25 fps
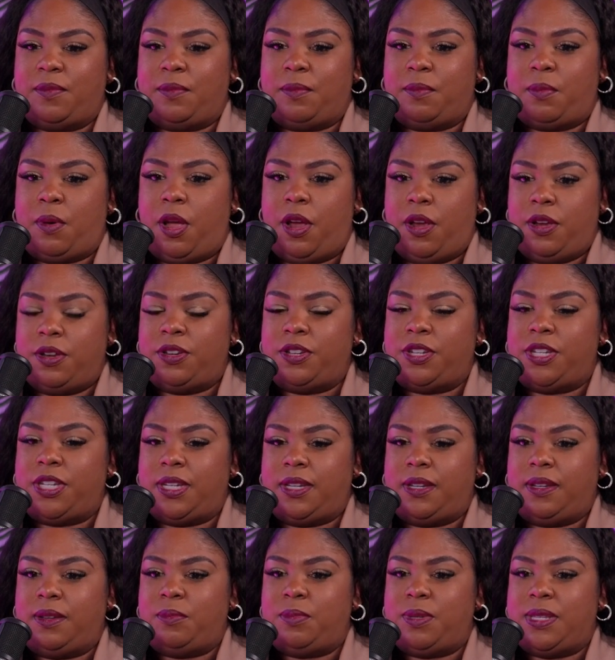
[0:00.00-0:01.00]

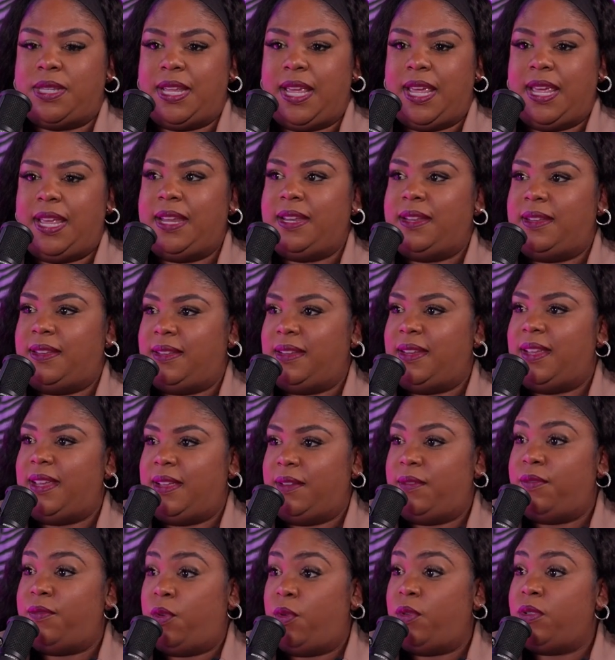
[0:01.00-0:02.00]
partnerships
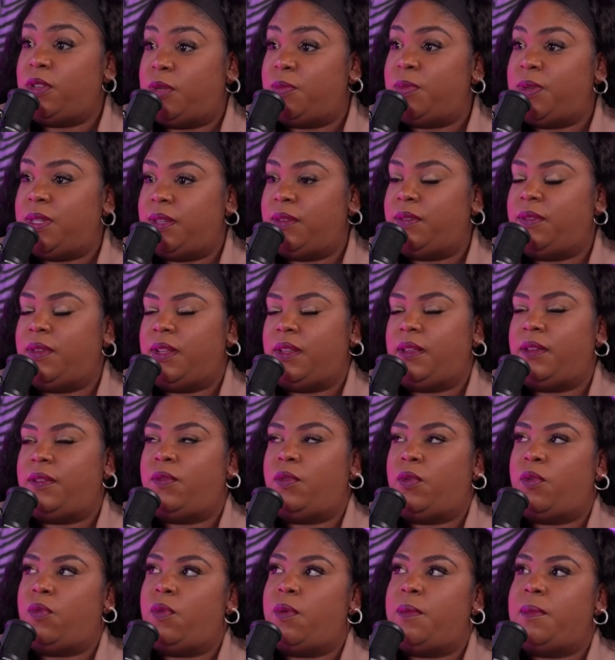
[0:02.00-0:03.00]
specifically
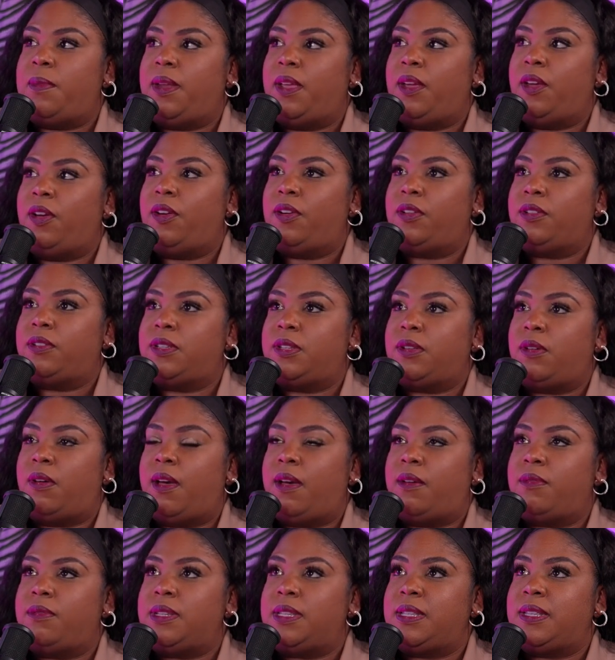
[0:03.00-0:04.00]
for women and girls. So
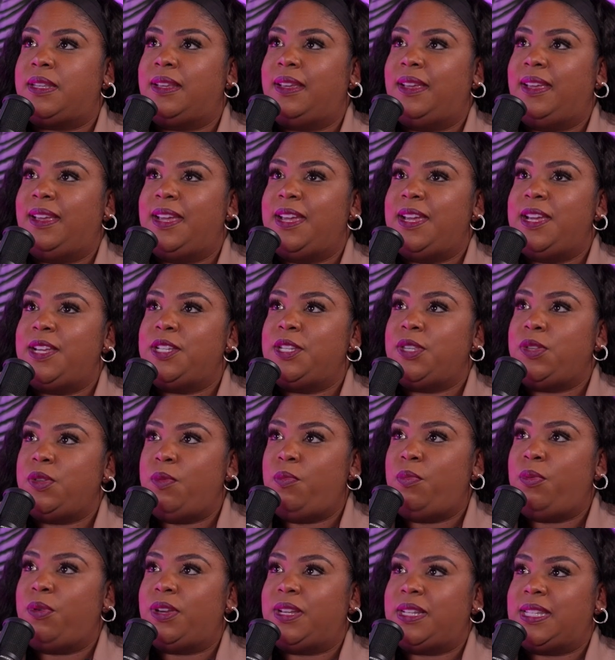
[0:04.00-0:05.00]
I was
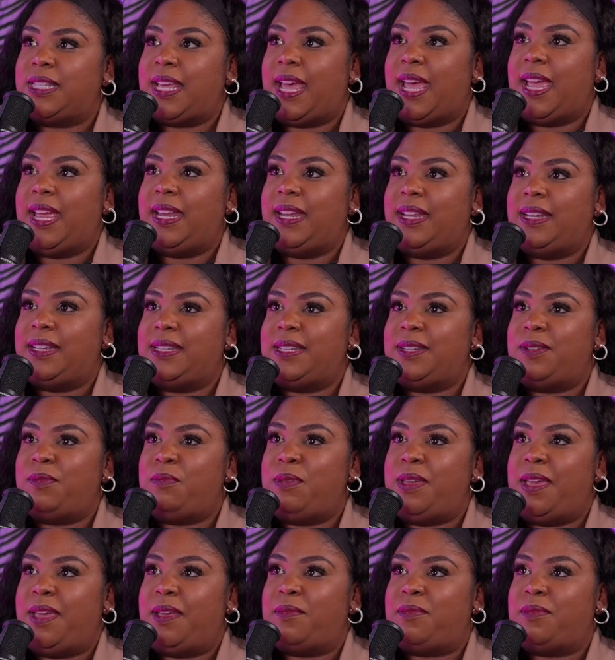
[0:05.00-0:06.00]
super excited to
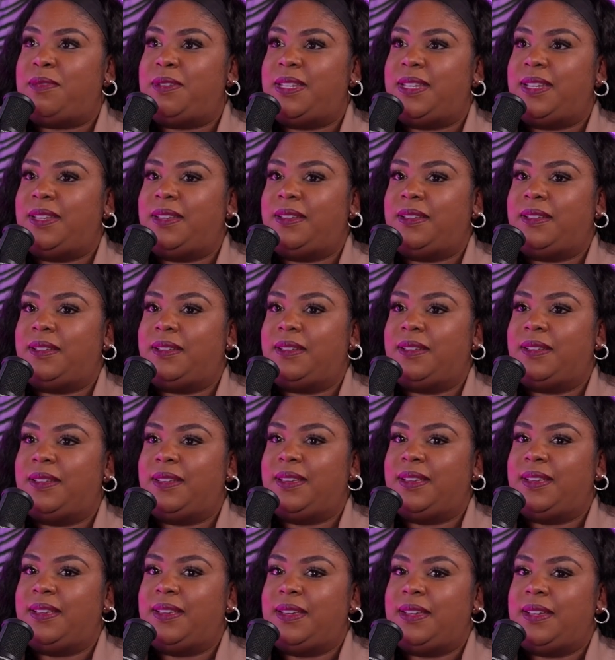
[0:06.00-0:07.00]
be able to
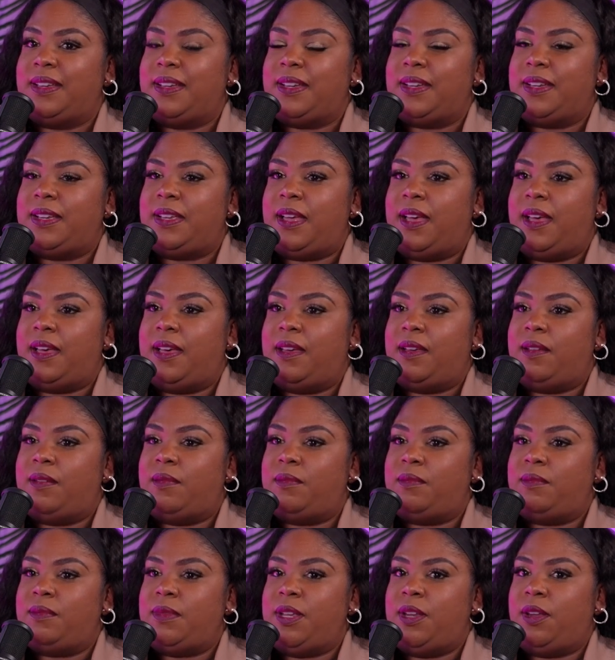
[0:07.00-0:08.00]

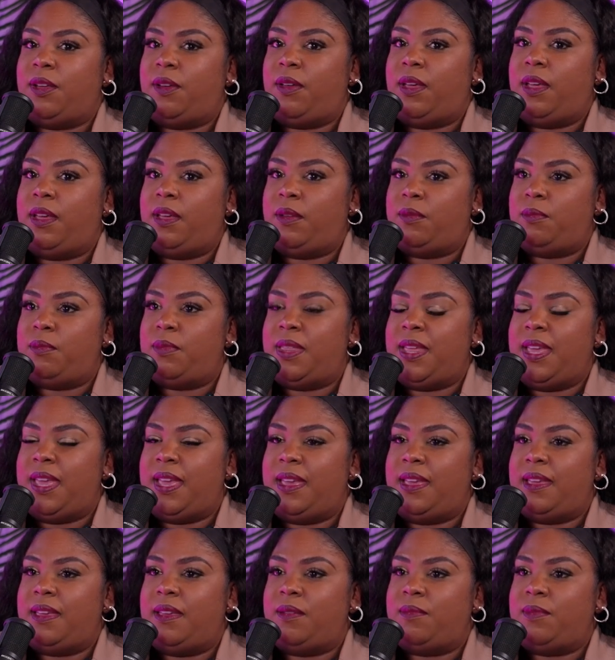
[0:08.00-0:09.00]
help
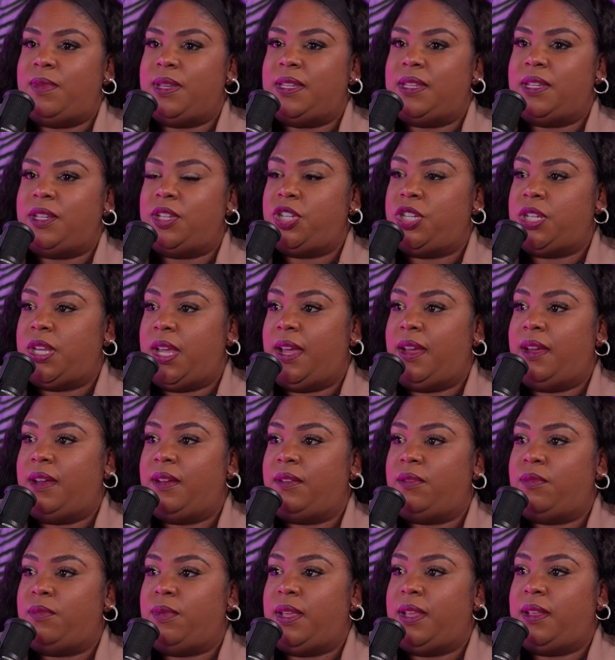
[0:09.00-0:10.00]
them and to
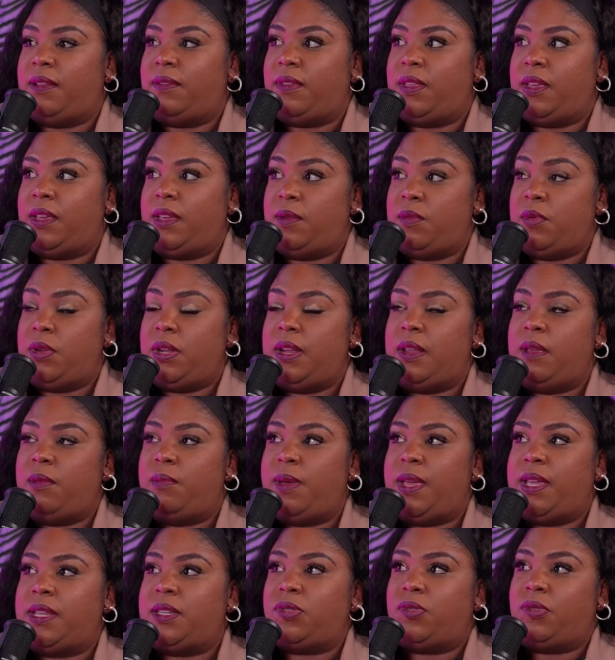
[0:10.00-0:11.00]
share with the
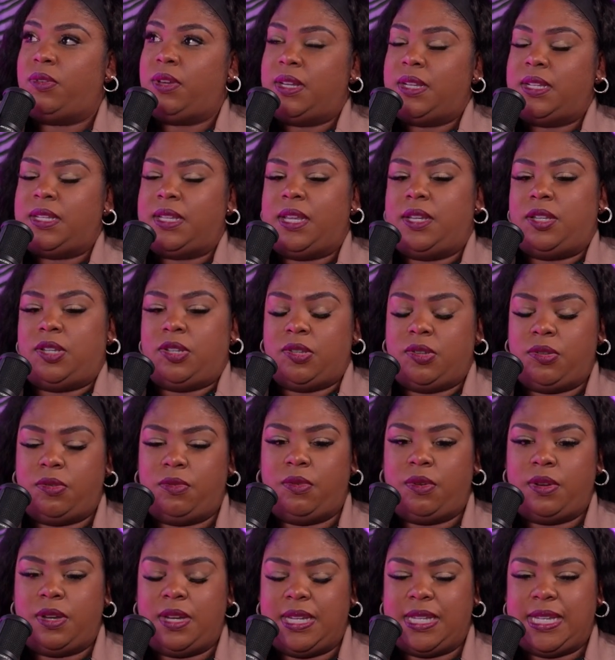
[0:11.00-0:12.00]
community-based organizations who
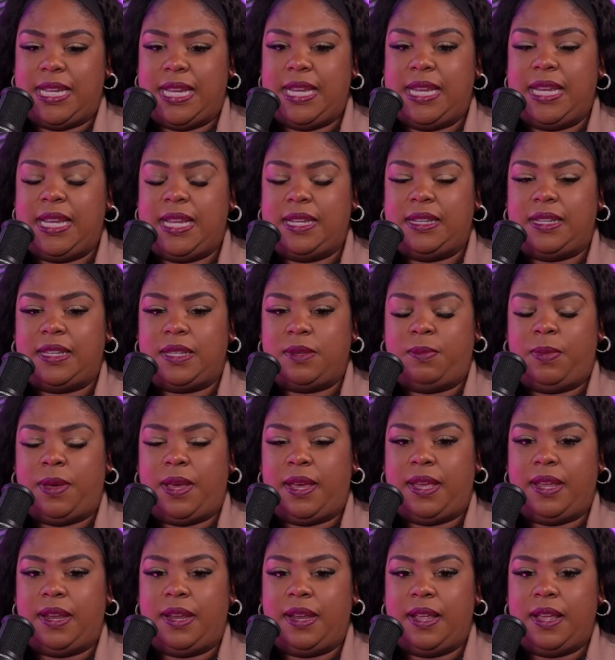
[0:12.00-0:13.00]
were in attendance.
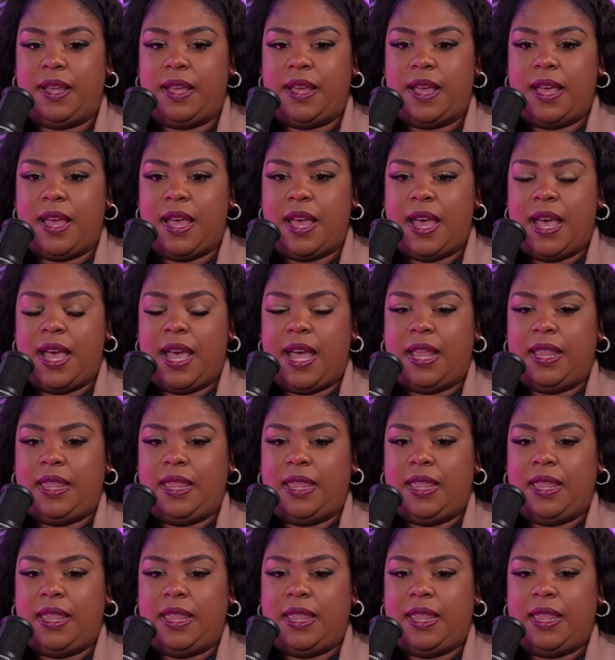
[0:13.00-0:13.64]
But I